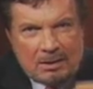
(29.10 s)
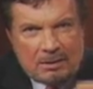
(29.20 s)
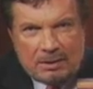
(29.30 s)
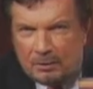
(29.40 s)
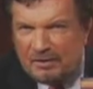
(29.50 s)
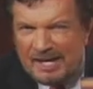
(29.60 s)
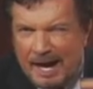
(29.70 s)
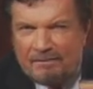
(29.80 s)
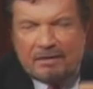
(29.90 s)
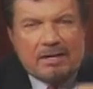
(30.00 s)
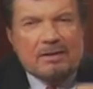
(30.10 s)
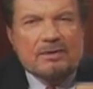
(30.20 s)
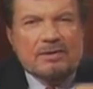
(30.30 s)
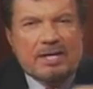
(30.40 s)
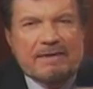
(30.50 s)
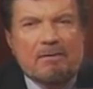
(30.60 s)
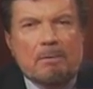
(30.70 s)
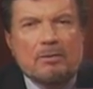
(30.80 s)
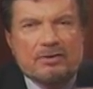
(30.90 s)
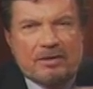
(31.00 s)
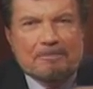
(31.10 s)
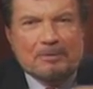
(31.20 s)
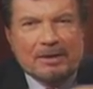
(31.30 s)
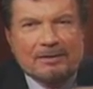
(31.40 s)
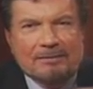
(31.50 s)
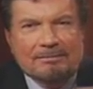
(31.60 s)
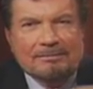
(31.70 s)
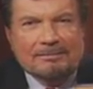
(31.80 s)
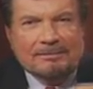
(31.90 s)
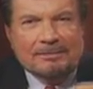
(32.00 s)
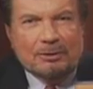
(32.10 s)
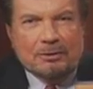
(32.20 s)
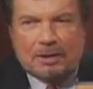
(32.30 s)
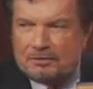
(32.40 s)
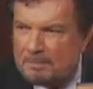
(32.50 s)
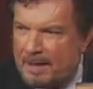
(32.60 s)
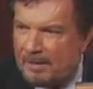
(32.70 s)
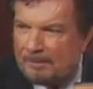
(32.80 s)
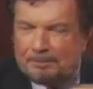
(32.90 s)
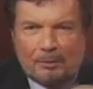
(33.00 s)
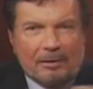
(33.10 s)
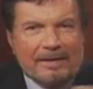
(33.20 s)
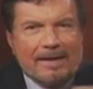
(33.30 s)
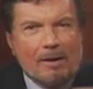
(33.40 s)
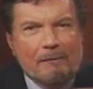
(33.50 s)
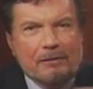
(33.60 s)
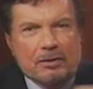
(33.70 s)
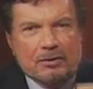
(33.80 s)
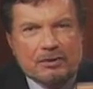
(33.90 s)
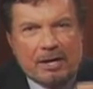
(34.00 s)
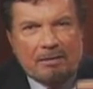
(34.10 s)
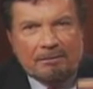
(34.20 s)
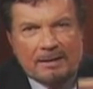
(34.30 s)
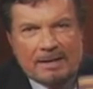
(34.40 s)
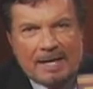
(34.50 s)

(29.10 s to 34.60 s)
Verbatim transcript: so that every conceivable subject, you're just a matter of pulling that off of your shelf.